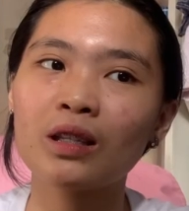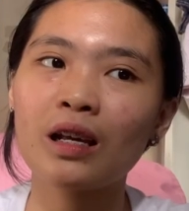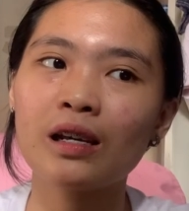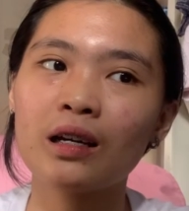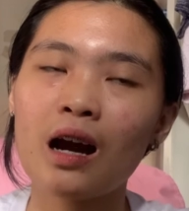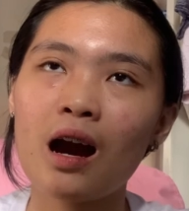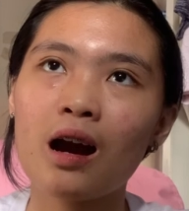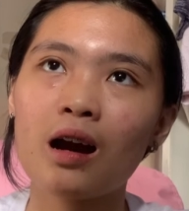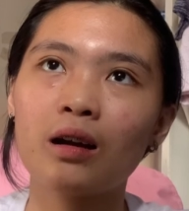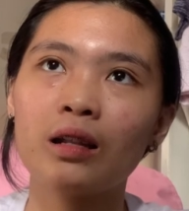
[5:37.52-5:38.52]

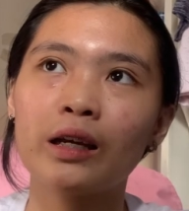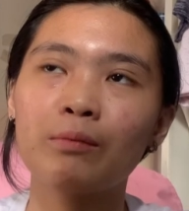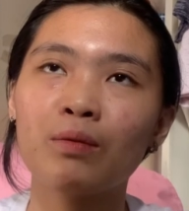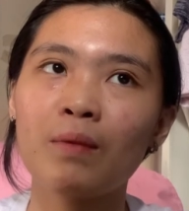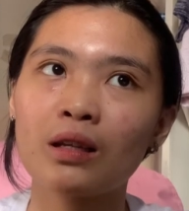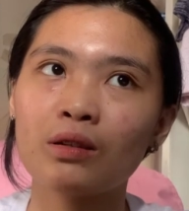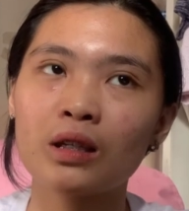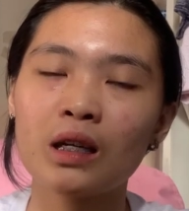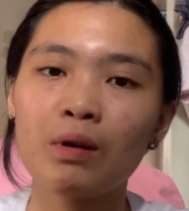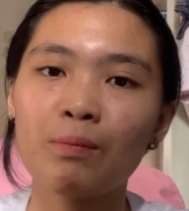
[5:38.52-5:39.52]
talagang like pumasok
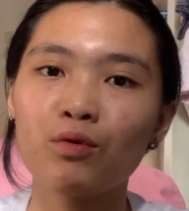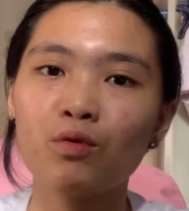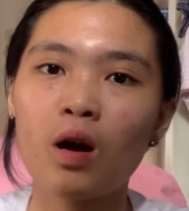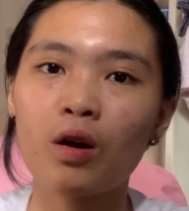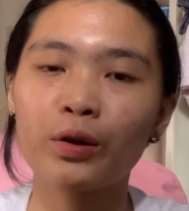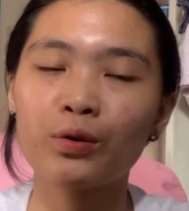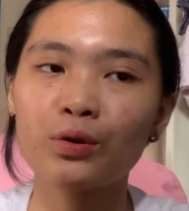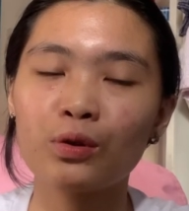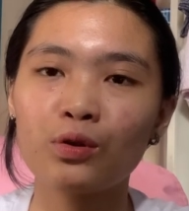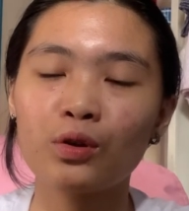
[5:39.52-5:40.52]
sa MPASS or
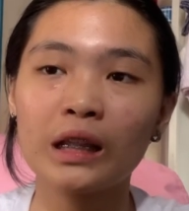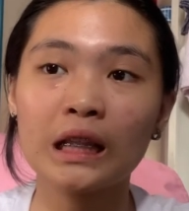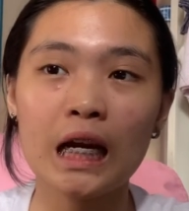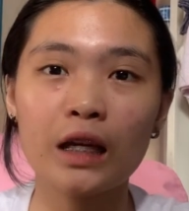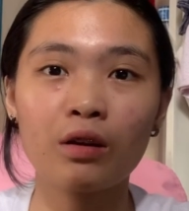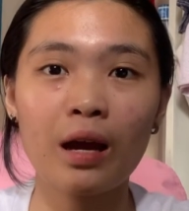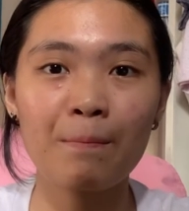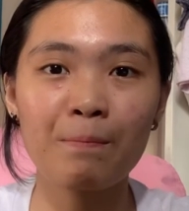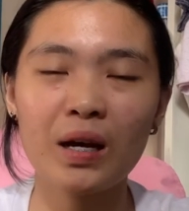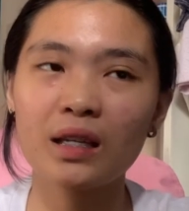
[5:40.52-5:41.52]
gusto nyong itry yung
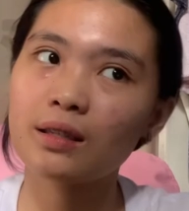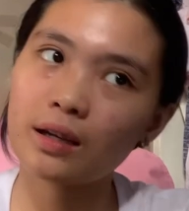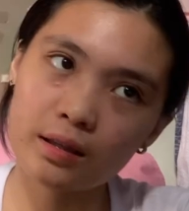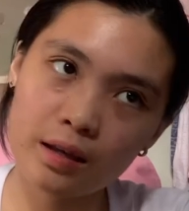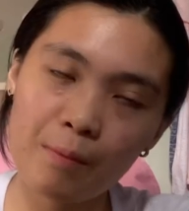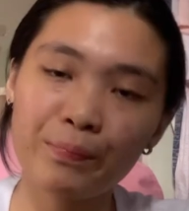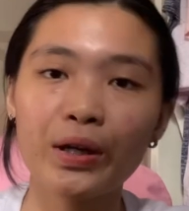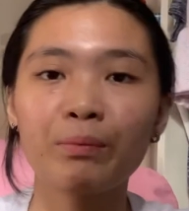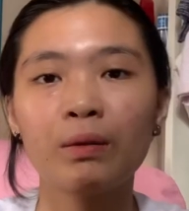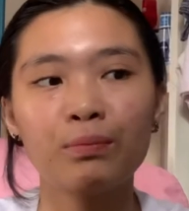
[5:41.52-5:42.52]
MPASS exam
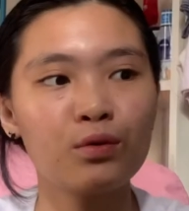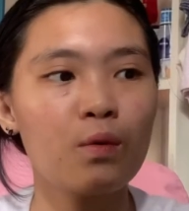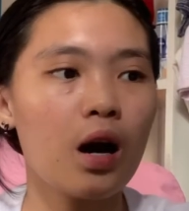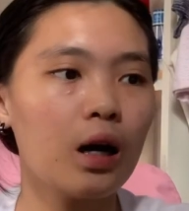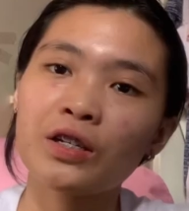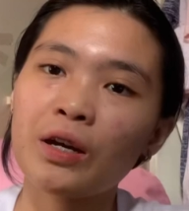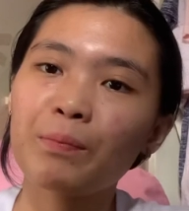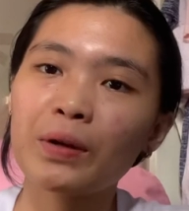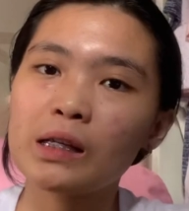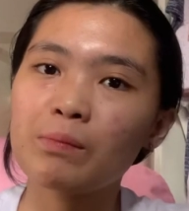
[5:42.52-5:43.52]
ng MPASS,
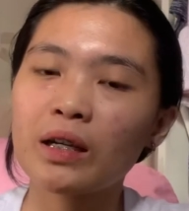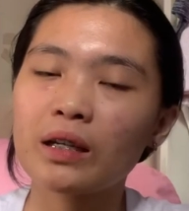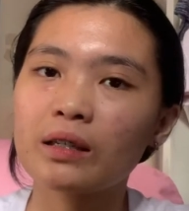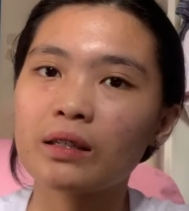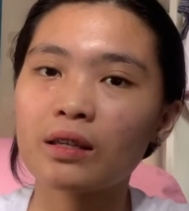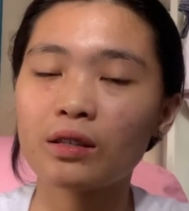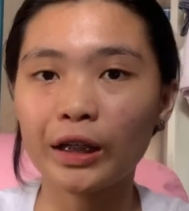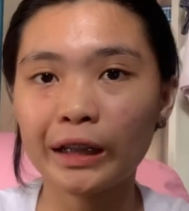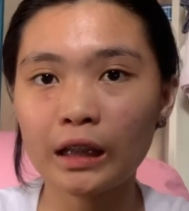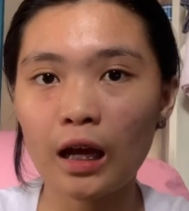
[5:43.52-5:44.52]
syempre,
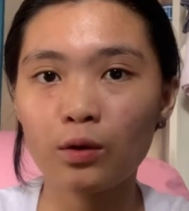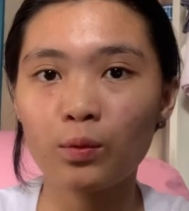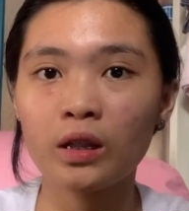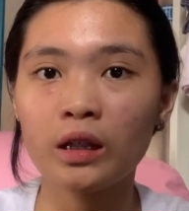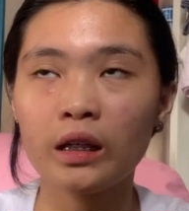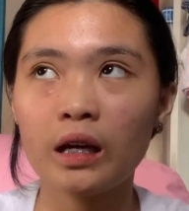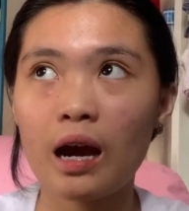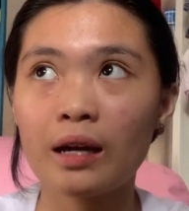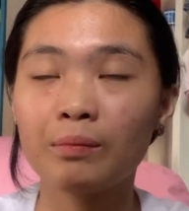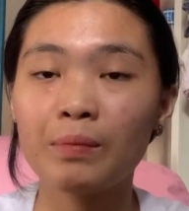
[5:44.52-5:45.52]
mag-start na tayo with the
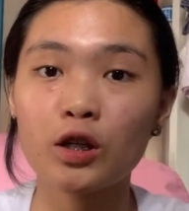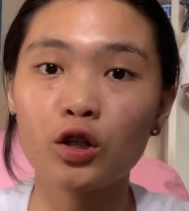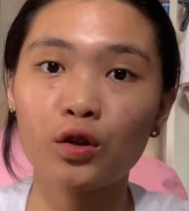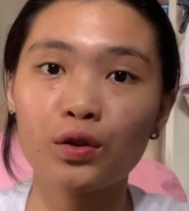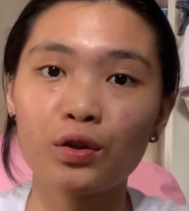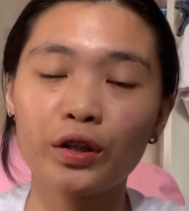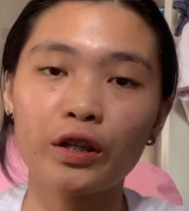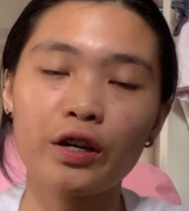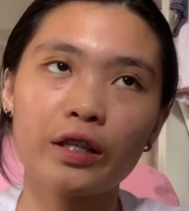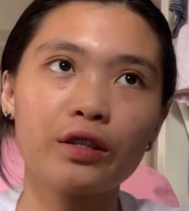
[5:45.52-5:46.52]
admissions or
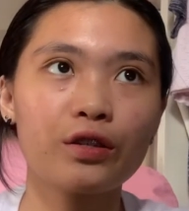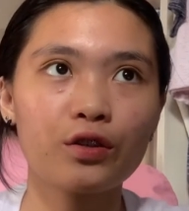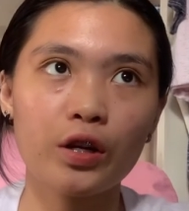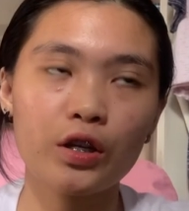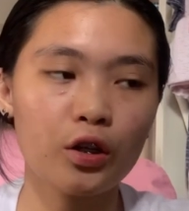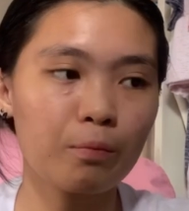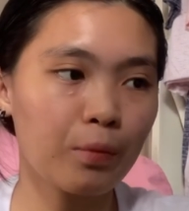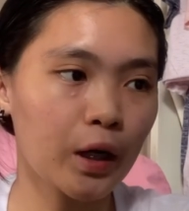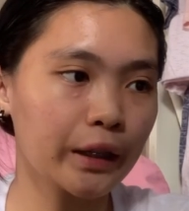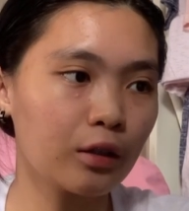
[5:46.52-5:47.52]
the registration
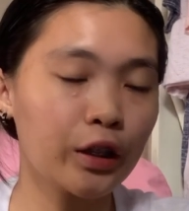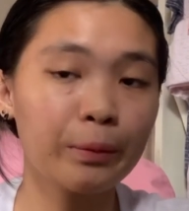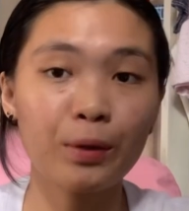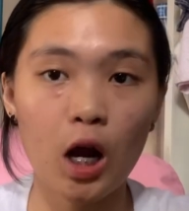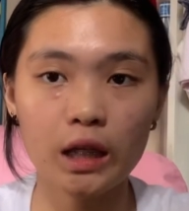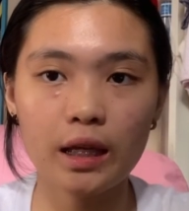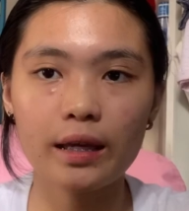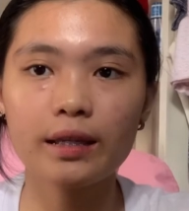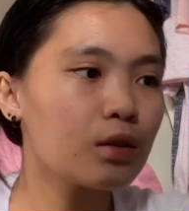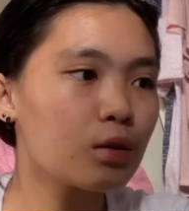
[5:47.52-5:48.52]
part or
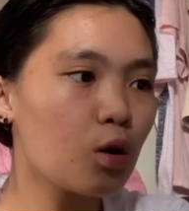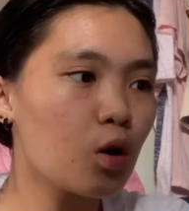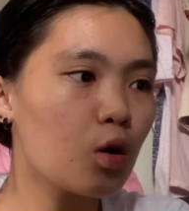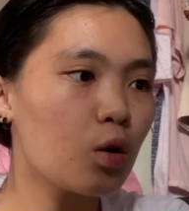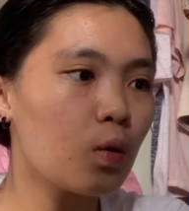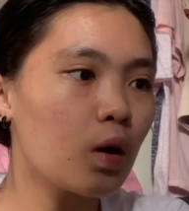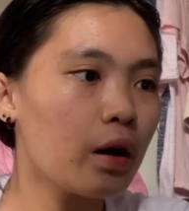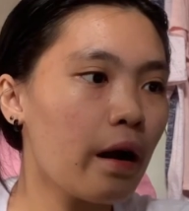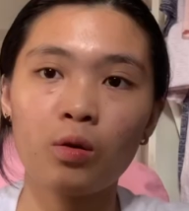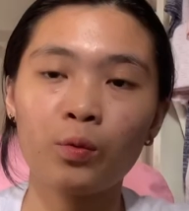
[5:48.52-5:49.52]
process. So,
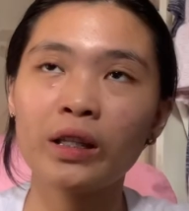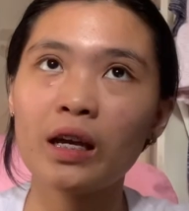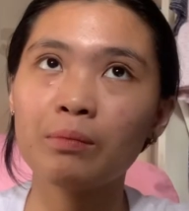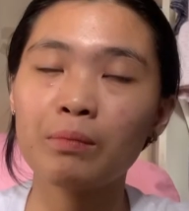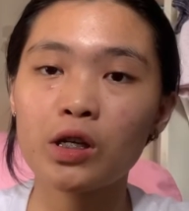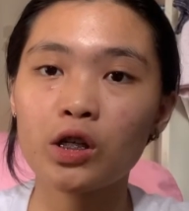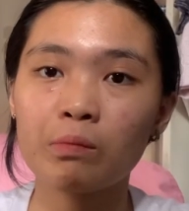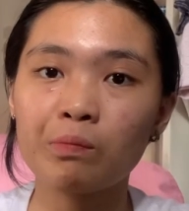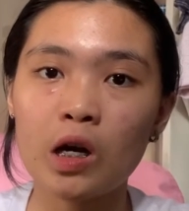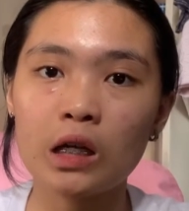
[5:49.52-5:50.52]
with the admission
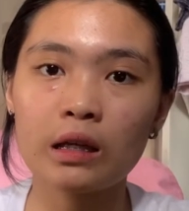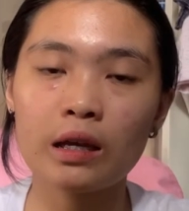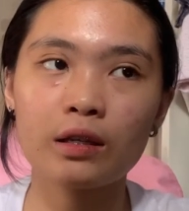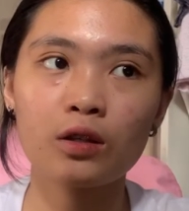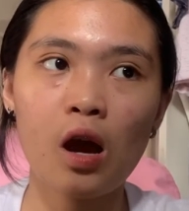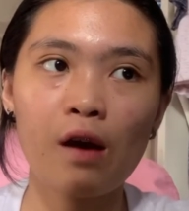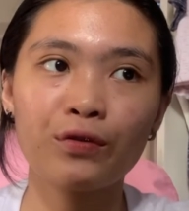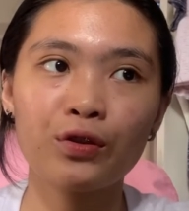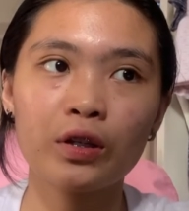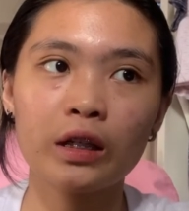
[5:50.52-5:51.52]
process, you have
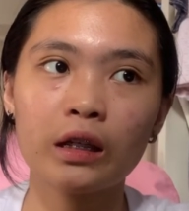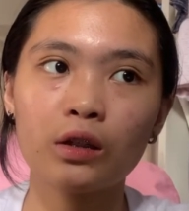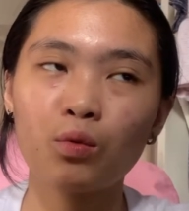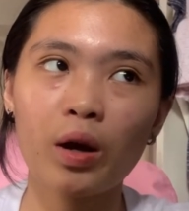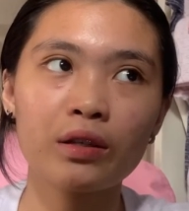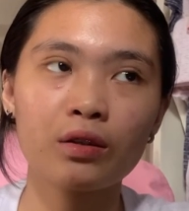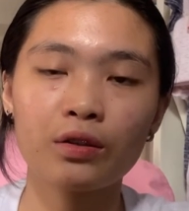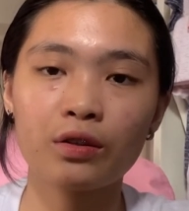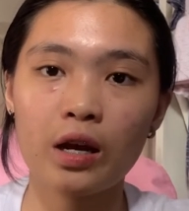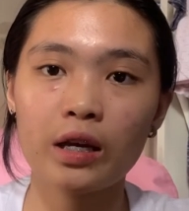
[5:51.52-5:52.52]
to read it twice or
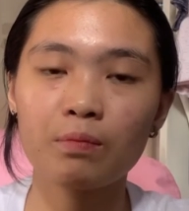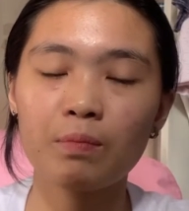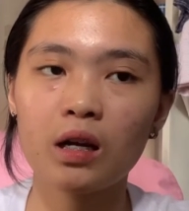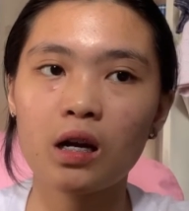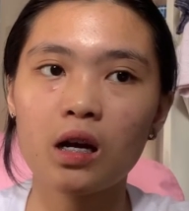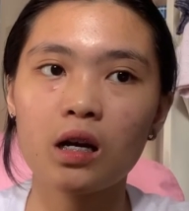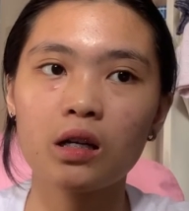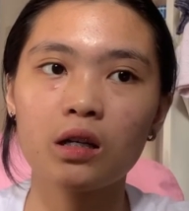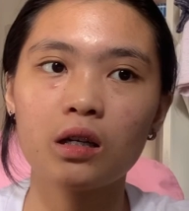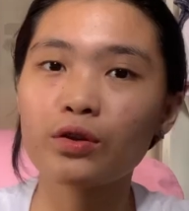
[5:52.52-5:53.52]
thrice para
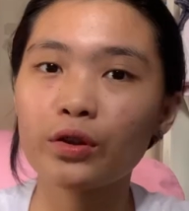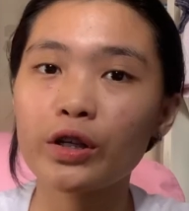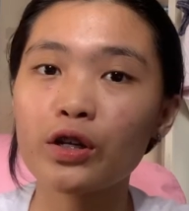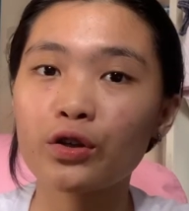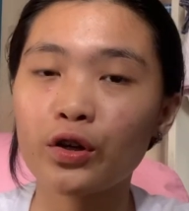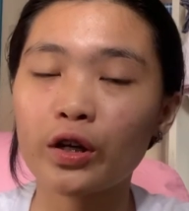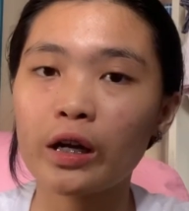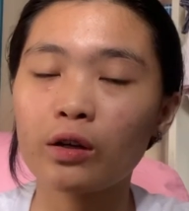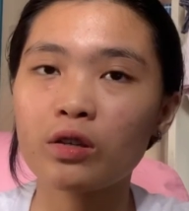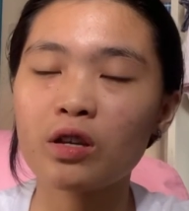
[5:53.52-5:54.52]
sure na sure
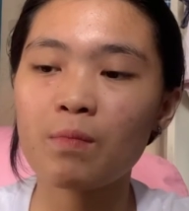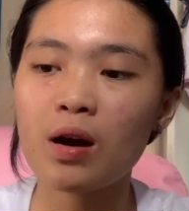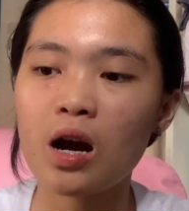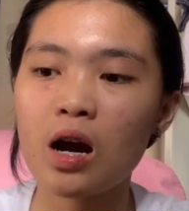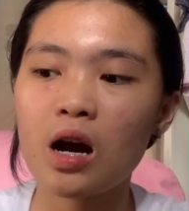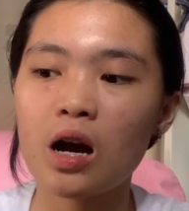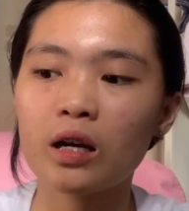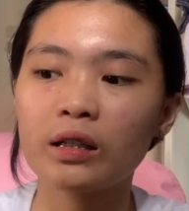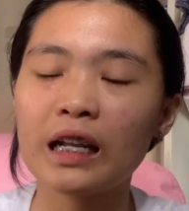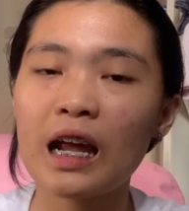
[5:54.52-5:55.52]
kayo sa
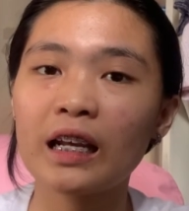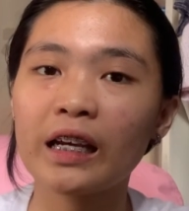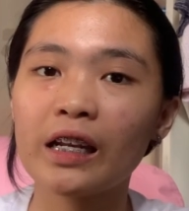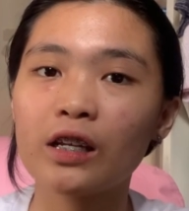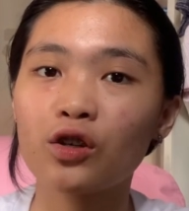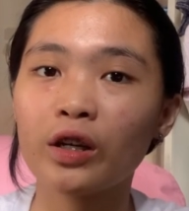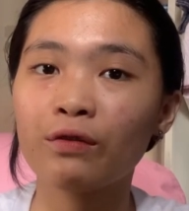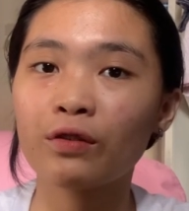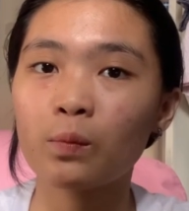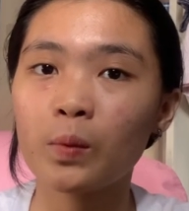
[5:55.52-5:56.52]
mga nilalagay ninyong
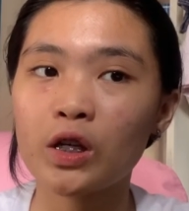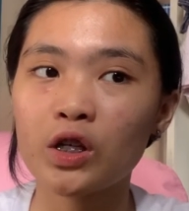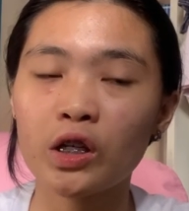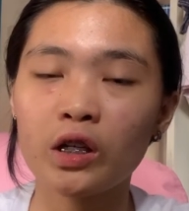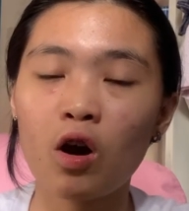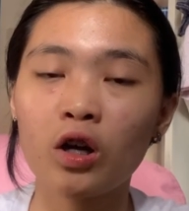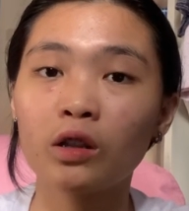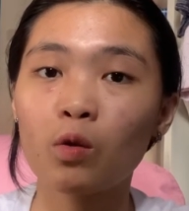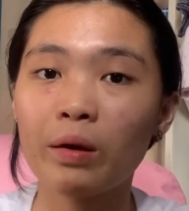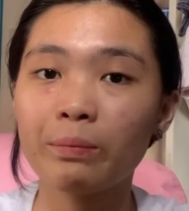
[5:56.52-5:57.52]
information on
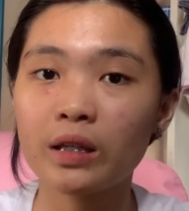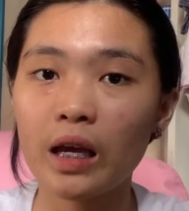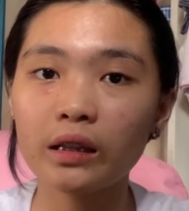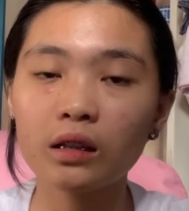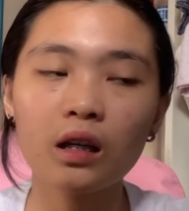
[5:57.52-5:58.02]
the website.